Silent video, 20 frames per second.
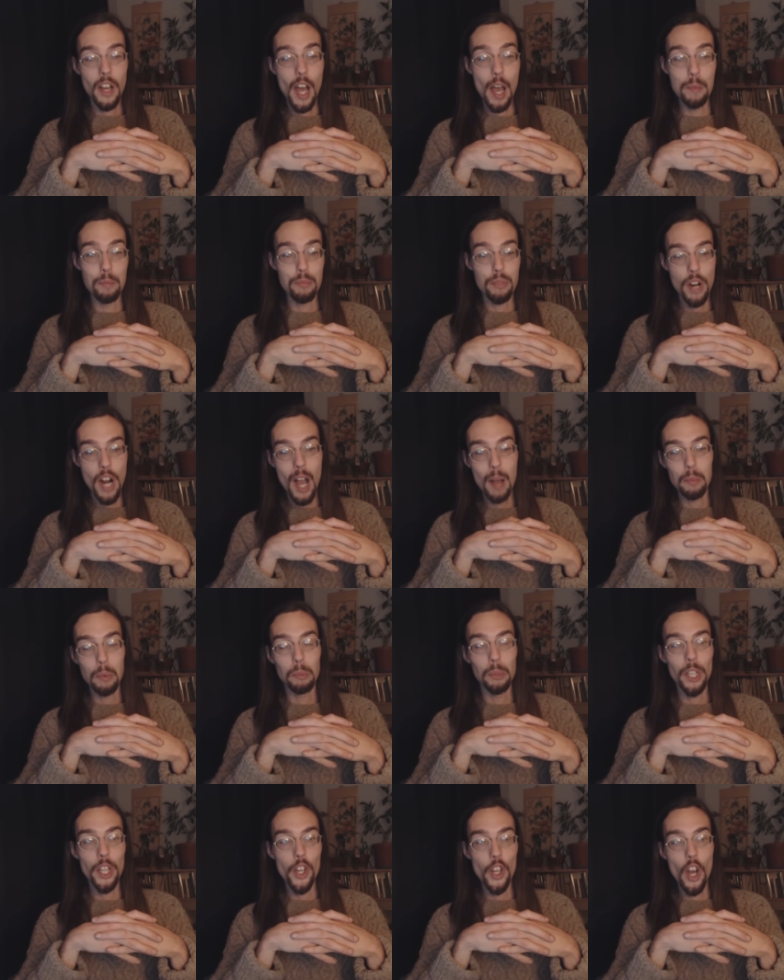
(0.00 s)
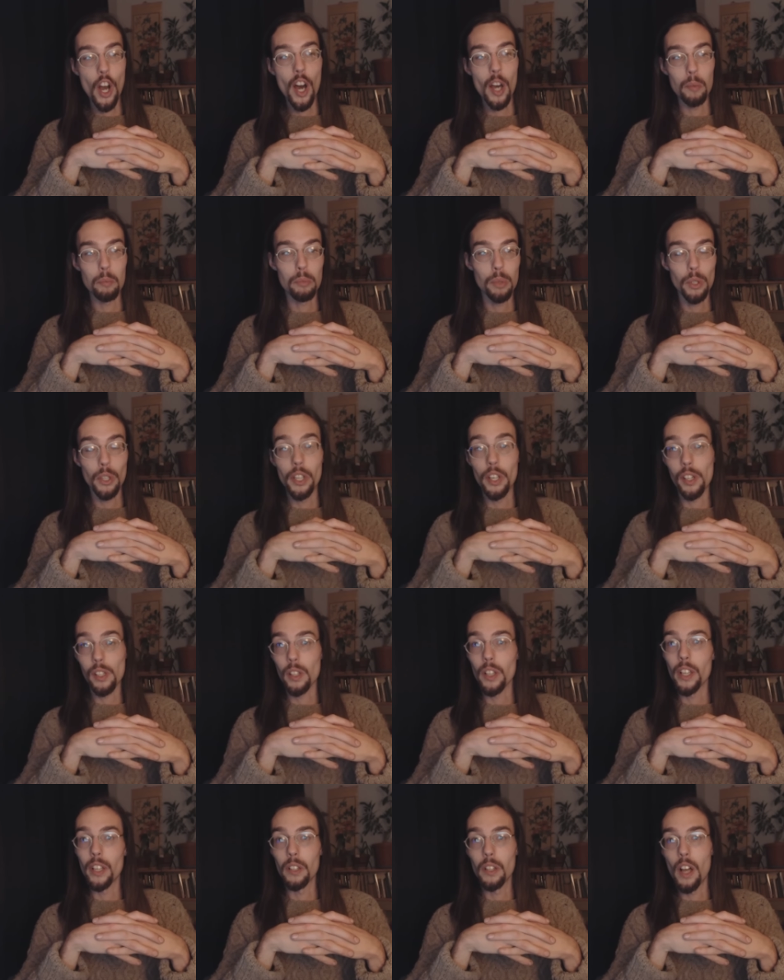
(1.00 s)
I'm probably not
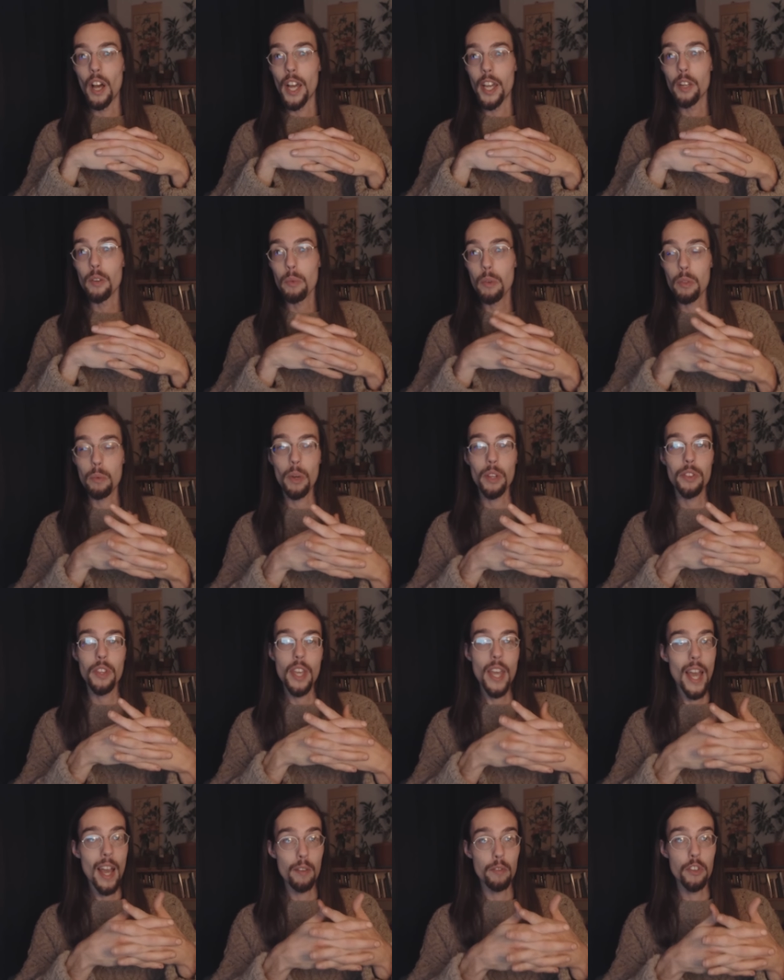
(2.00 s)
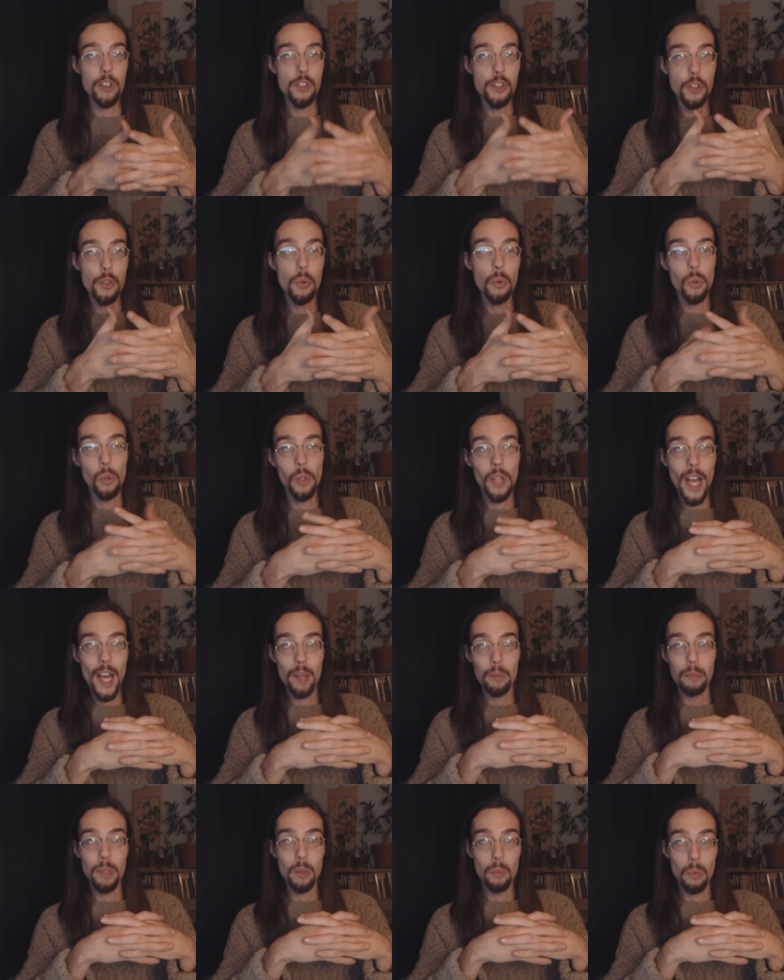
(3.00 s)
politically aligned with what the average Google
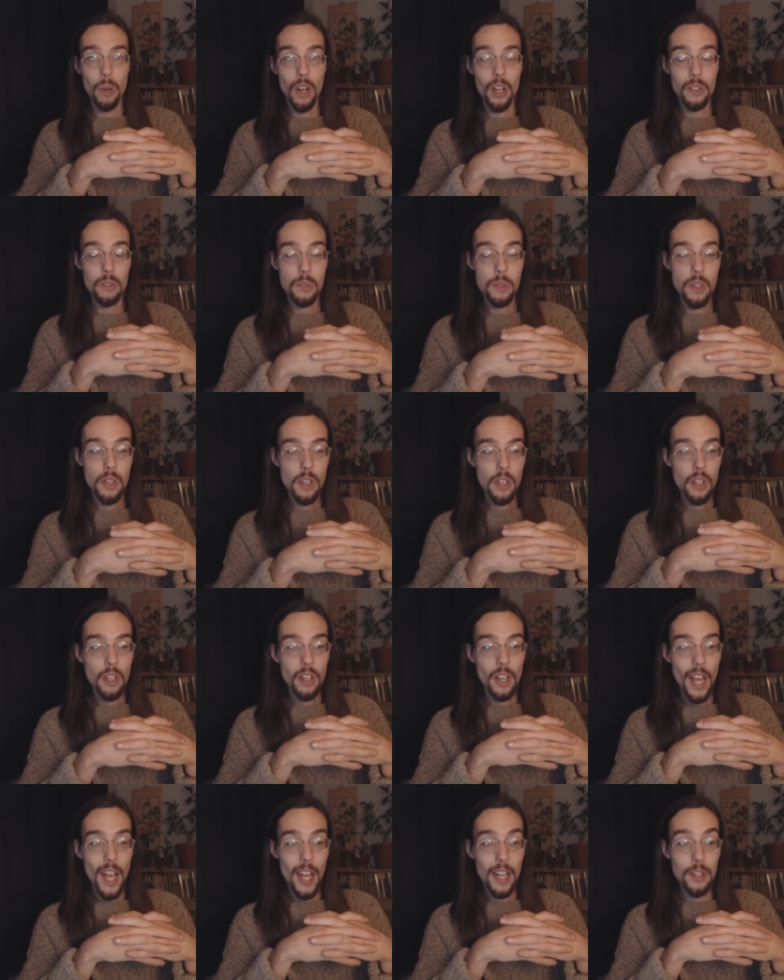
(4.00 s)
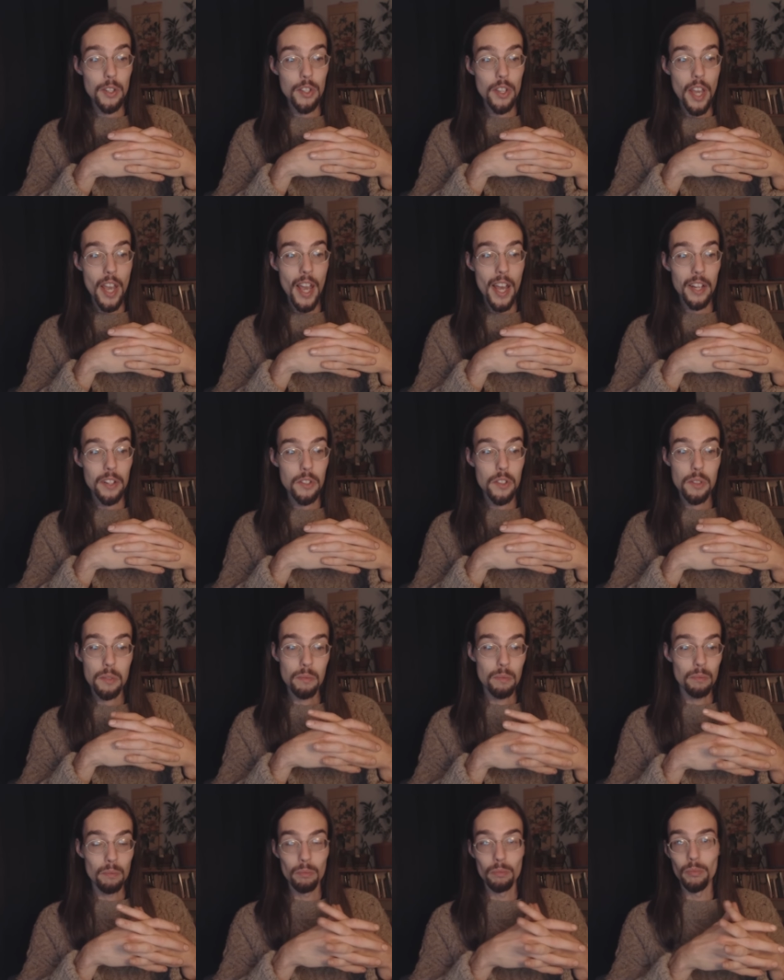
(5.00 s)
admin wants, and yet,
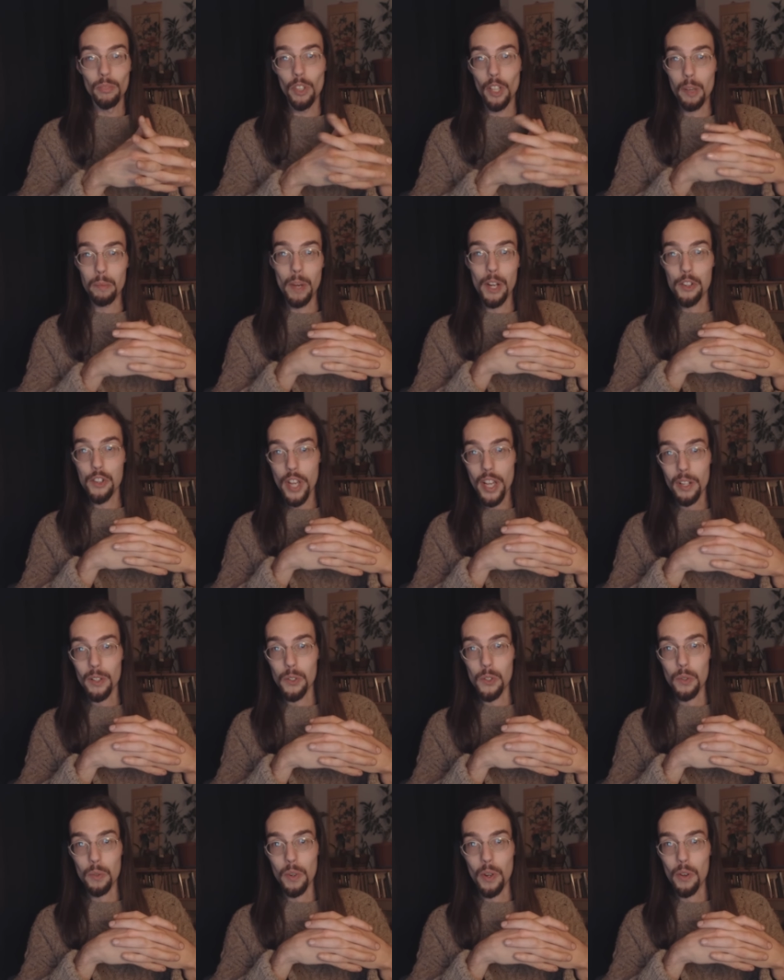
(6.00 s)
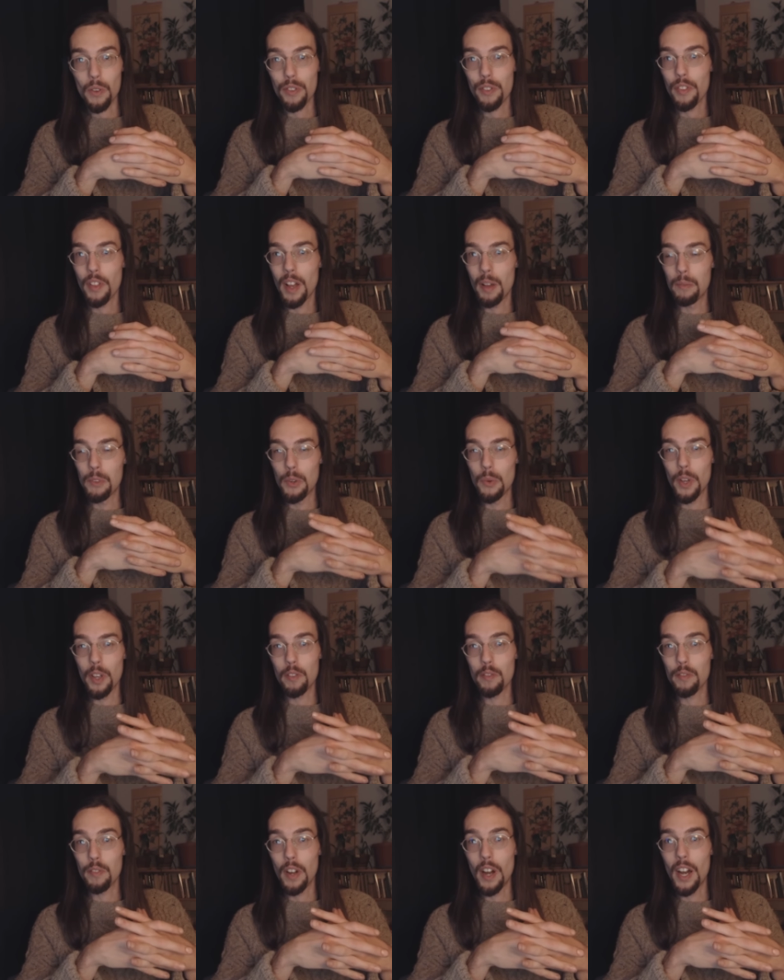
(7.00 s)
look at my channel's growth. I'm
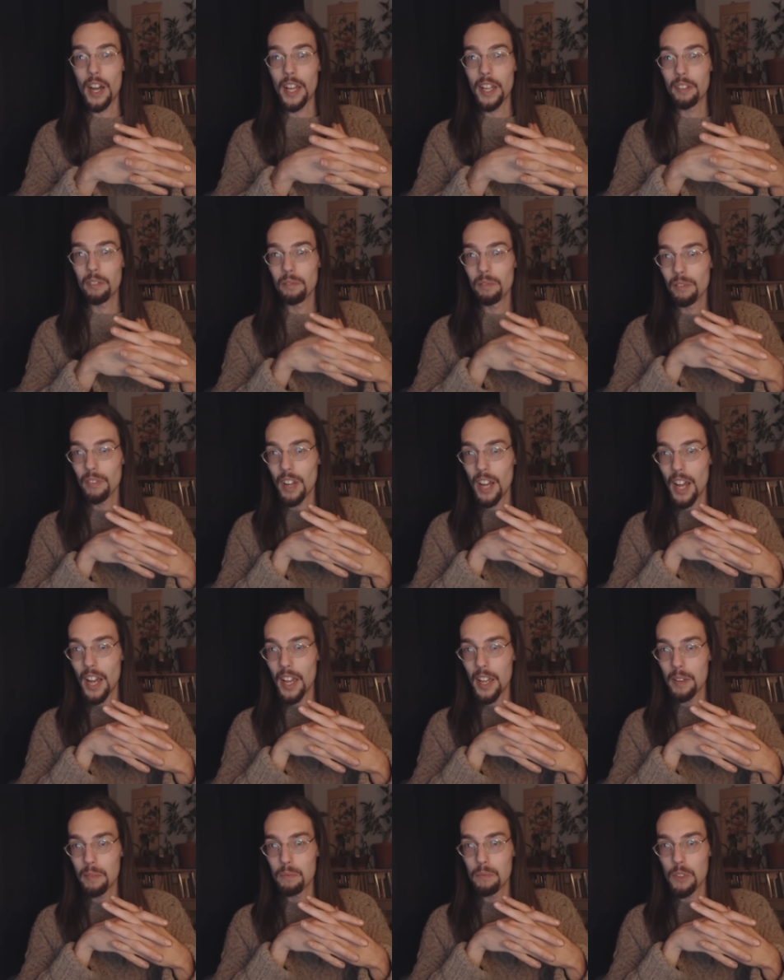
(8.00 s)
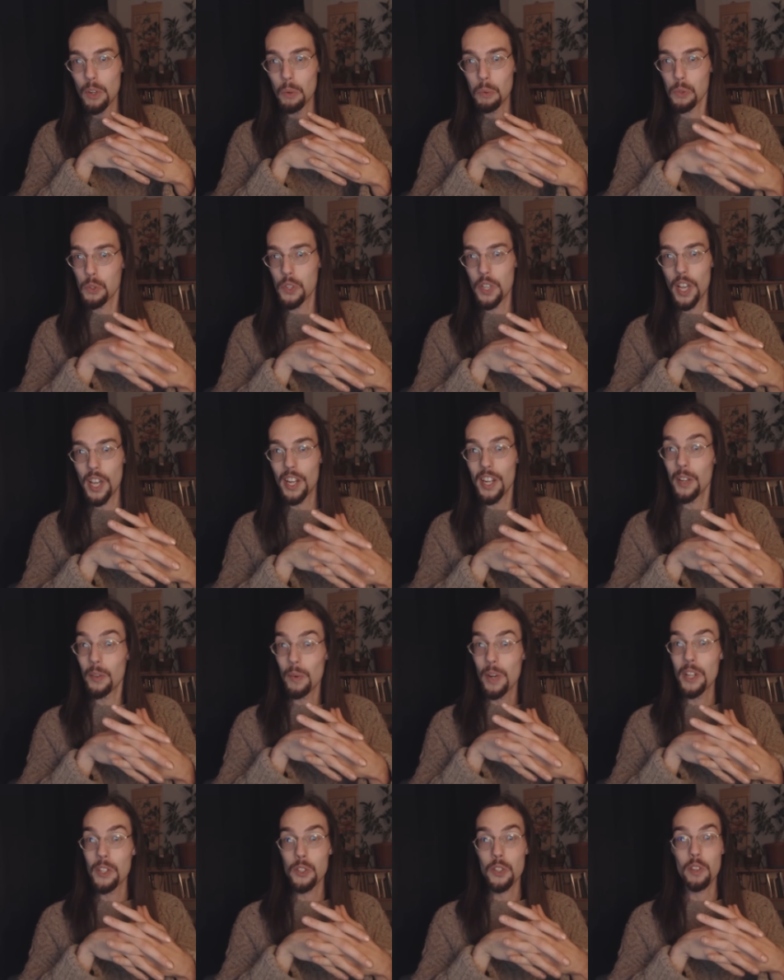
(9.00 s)
doing fine. I don't see any
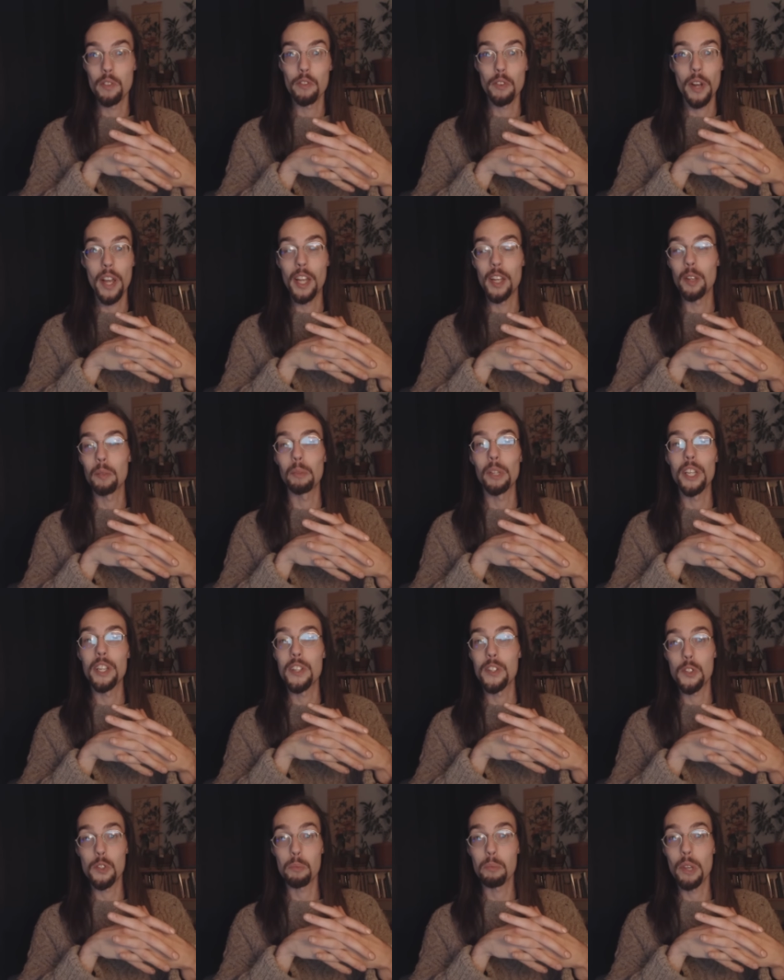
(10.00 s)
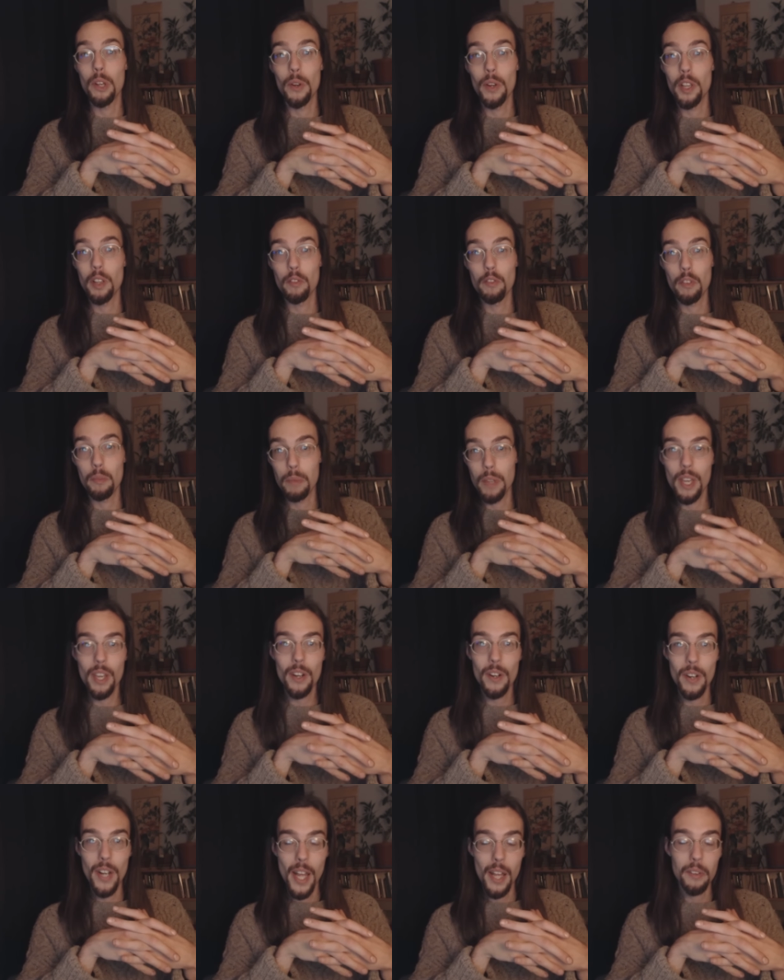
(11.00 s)
risk of randomly disappearing from the
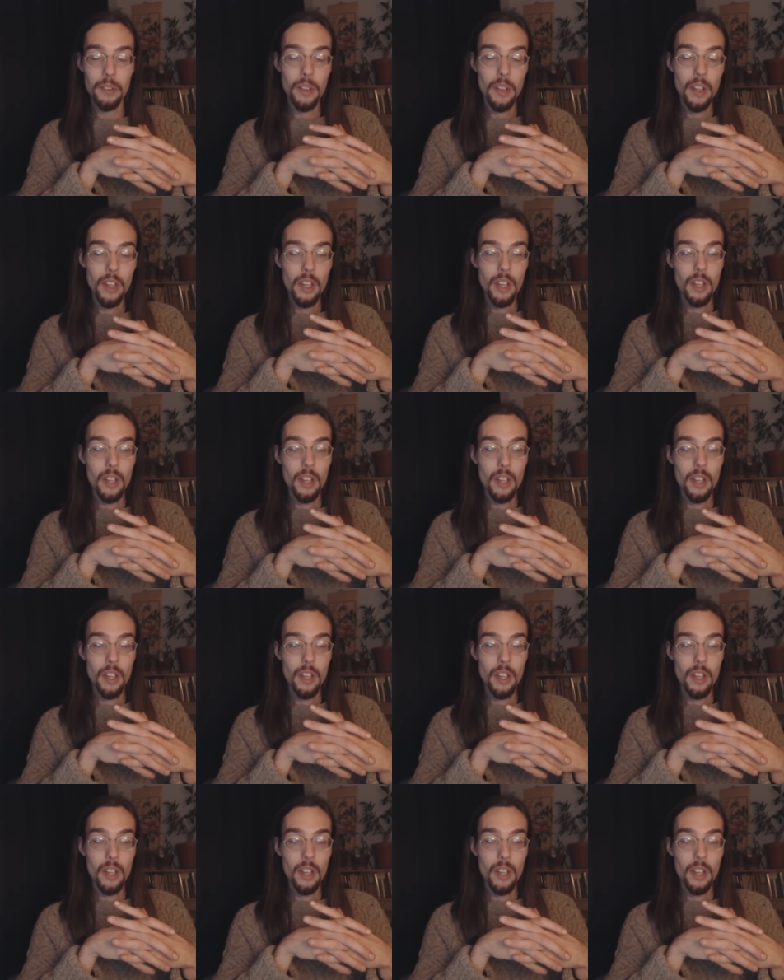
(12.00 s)
internet.